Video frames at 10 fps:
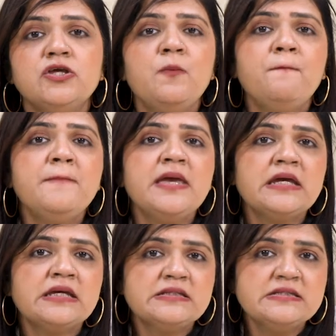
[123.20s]
you
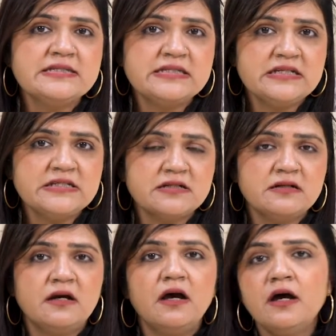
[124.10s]
may
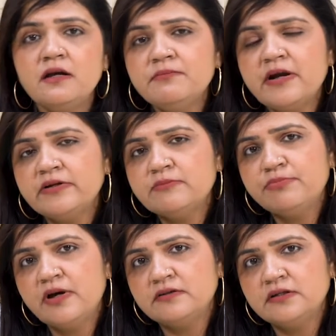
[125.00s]
consider
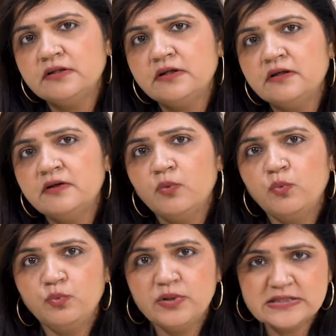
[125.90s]
unmarried partner
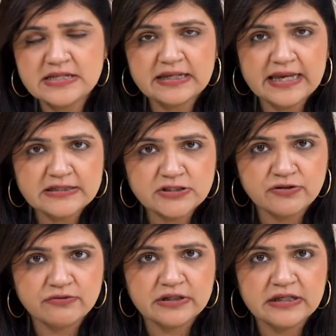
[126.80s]
visa
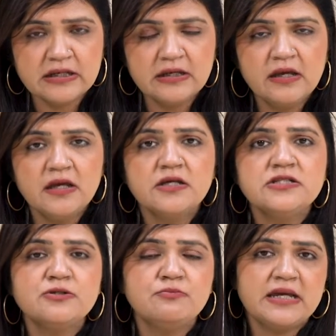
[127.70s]
category
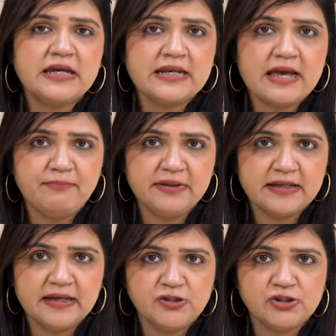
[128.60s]
to make an
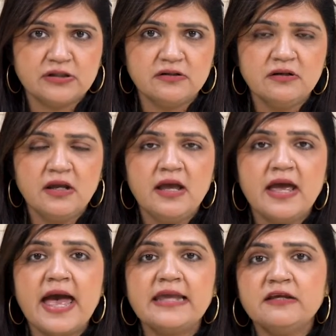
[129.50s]
application.
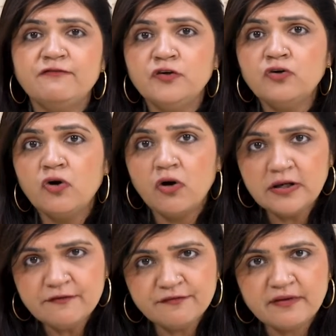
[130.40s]
And if you
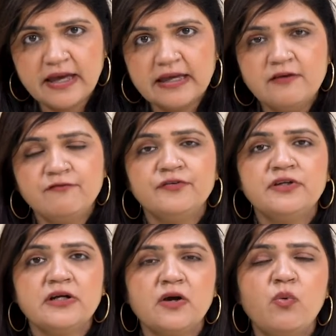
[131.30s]
qualify for
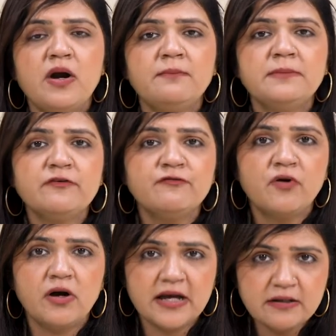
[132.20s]
the requirement
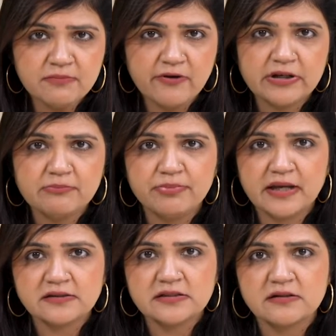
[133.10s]
for unmarried
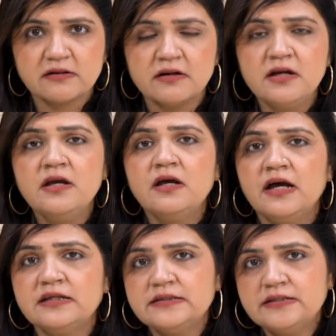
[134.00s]
partner
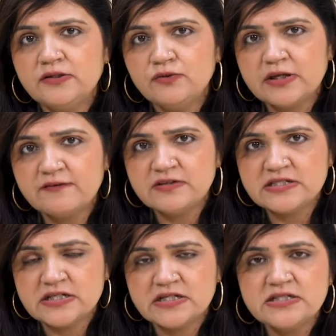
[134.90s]
under the UK
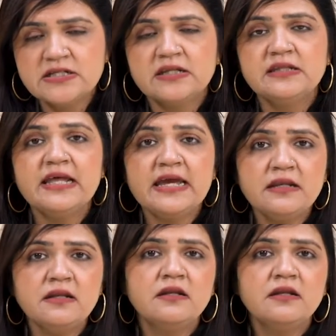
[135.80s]
visas, then